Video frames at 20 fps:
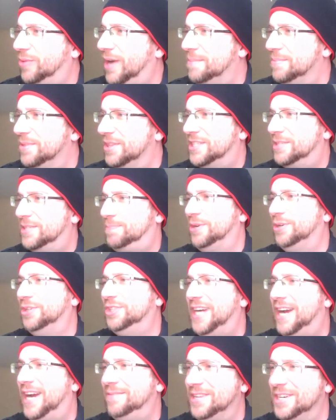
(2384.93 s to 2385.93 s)
grabbing the spear
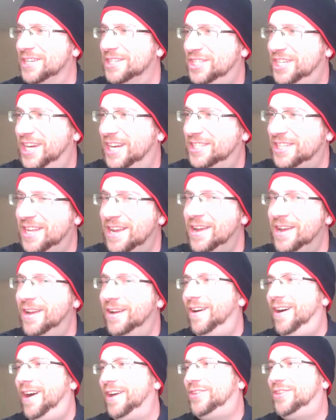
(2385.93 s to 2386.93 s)
shaft in his chest.
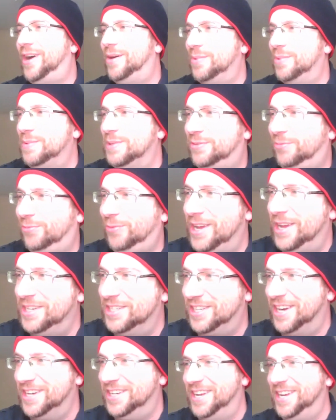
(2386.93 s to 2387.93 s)
Oh, I thought we was
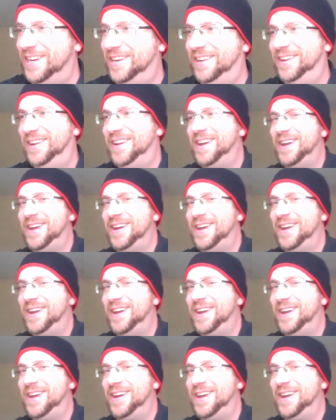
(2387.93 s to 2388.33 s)
friends, I did.